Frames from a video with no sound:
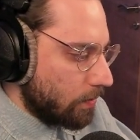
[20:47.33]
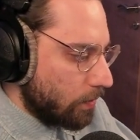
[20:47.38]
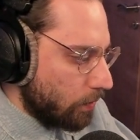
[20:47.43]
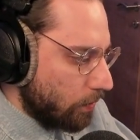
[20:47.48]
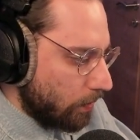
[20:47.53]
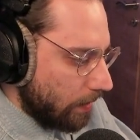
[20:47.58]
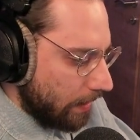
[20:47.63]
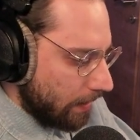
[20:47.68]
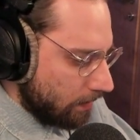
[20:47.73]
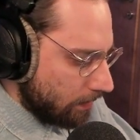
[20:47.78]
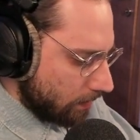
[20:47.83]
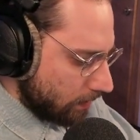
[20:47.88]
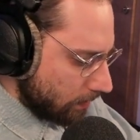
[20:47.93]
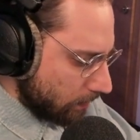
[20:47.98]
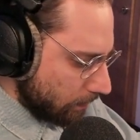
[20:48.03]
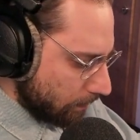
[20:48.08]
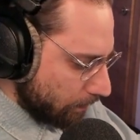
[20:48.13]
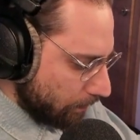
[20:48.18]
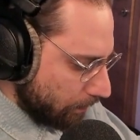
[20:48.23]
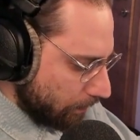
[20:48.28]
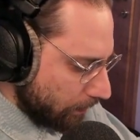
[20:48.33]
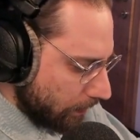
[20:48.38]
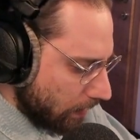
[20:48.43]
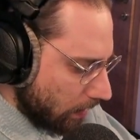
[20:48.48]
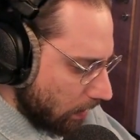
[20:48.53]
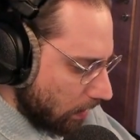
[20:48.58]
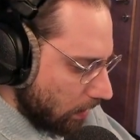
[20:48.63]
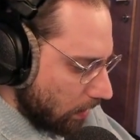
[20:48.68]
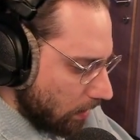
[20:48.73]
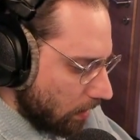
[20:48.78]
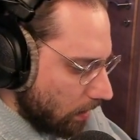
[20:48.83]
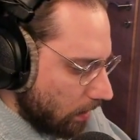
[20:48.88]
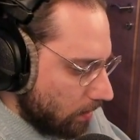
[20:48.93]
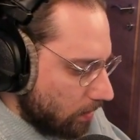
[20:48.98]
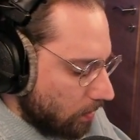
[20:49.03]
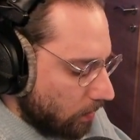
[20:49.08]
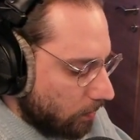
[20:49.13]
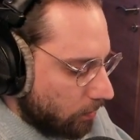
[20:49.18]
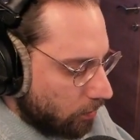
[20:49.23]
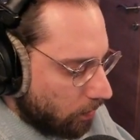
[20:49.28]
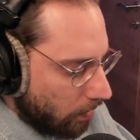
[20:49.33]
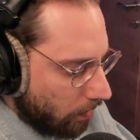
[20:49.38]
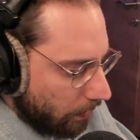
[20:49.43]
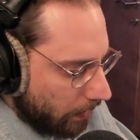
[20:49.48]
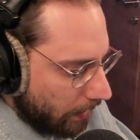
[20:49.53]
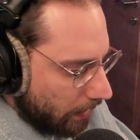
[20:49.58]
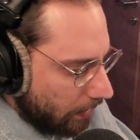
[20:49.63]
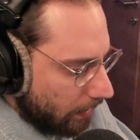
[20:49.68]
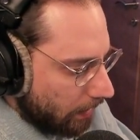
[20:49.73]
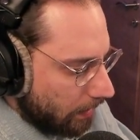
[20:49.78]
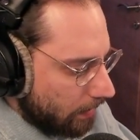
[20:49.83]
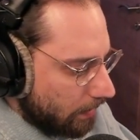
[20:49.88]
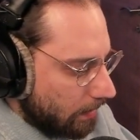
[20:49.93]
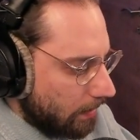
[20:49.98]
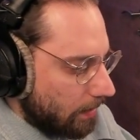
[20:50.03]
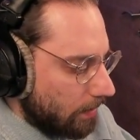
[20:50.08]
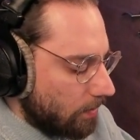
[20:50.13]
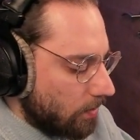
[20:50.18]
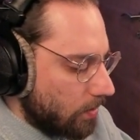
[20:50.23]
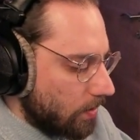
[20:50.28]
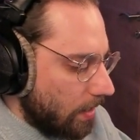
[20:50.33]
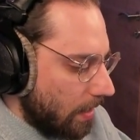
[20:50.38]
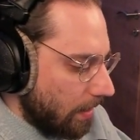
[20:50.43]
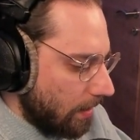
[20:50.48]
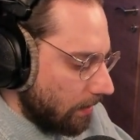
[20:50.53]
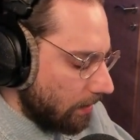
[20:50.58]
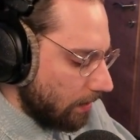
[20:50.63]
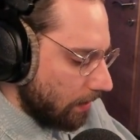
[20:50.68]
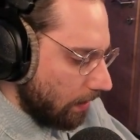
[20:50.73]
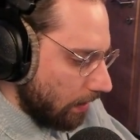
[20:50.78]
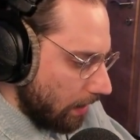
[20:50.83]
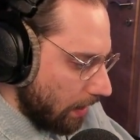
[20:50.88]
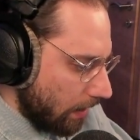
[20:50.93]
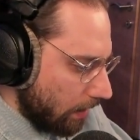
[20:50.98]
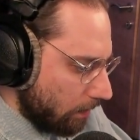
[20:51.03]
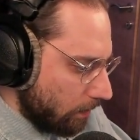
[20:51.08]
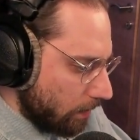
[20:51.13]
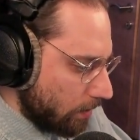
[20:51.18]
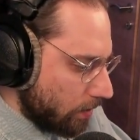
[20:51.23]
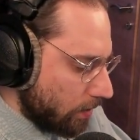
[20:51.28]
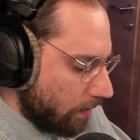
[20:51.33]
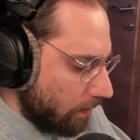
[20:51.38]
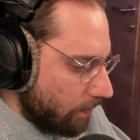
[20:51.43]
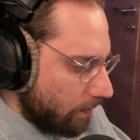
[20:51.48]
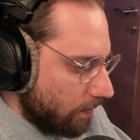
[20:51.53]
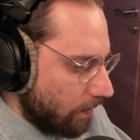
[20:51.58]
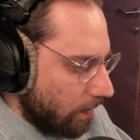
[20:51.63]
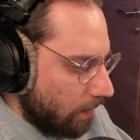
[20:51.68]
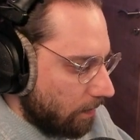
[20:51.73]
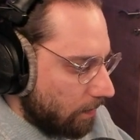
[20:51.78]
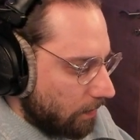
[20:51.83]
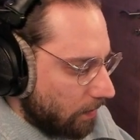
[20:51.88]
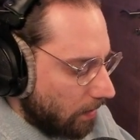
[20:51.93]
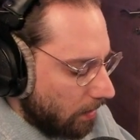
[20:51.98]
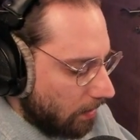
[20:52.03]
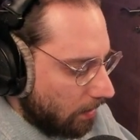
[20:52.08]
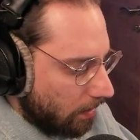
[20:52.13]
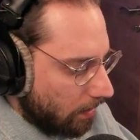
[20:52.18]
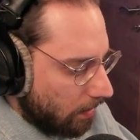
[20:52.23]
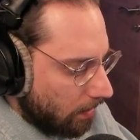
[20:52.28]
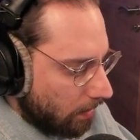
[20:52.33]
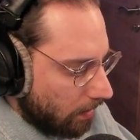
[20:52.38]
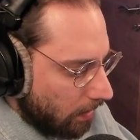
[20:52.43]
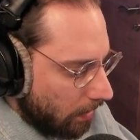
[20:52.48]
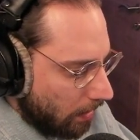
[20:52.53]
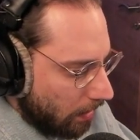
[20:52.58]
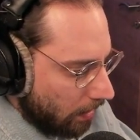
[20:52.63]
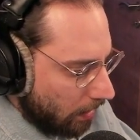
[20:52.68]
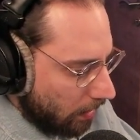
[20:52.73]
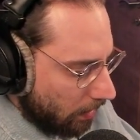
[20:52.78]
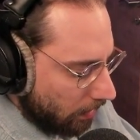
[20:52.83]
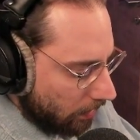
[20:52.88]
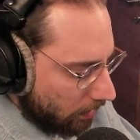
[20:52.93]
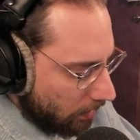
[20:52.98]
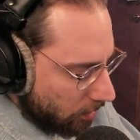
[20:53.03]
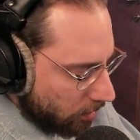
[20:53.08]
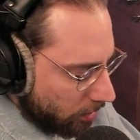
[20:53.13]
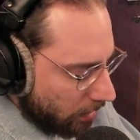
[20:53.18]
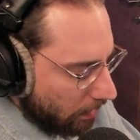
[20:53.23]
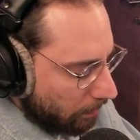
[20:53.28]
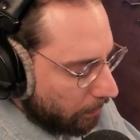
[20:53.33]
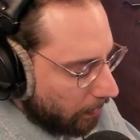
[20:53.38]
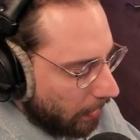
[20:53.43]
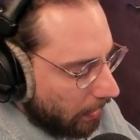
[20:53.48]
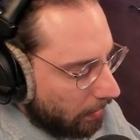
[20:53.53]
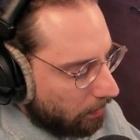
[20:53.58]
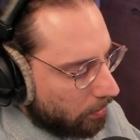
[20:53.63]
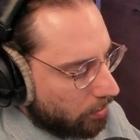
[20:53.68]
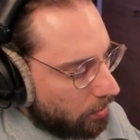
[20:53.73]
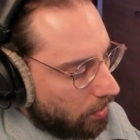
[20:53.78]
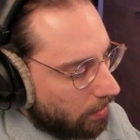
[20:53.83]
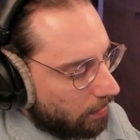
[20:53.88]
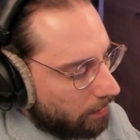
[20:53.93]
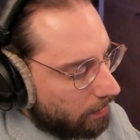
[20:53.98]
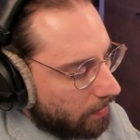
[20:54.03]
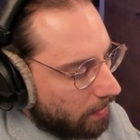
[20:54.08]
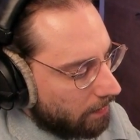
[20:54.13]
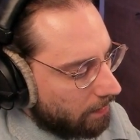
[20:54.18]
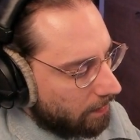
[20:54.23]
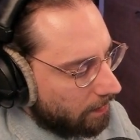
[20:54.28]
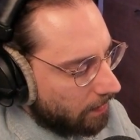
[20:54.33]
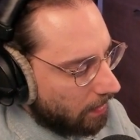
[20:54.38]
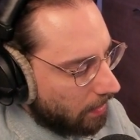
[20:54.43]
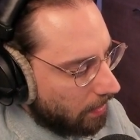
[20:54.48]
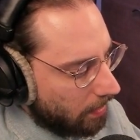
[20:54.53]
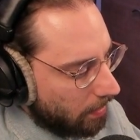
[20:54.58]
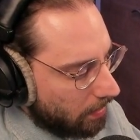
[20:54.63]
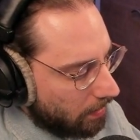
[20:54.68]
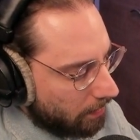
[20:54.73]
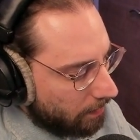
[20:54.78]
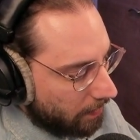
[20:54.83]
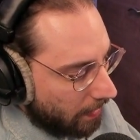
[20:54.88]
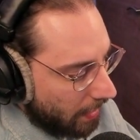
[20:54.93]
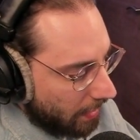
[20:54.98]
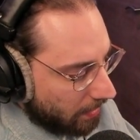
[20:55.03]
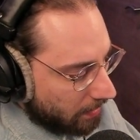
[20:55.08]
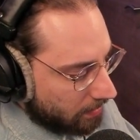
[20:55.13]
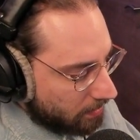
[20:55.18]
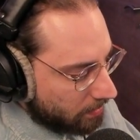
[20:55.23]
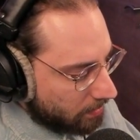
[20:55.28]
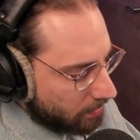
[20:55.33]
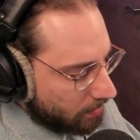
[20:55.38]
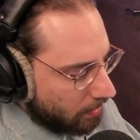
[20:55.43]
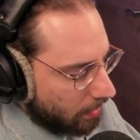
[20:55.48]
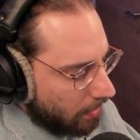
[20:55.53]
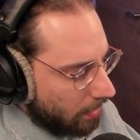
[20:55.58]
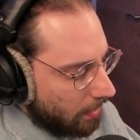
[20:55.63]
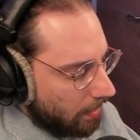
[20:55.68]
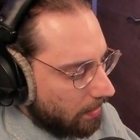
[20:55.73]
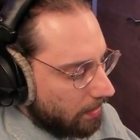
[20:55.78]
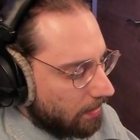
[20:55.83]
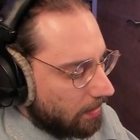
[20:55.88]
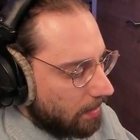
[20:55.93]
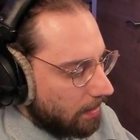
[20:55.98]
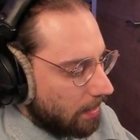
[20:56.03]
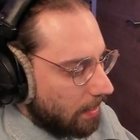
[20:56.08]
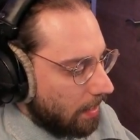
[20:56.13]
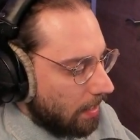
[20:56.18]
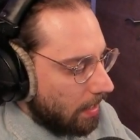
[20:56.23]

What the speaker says: 2 weeks. So drawing and understanding the language of the shape language of effects, and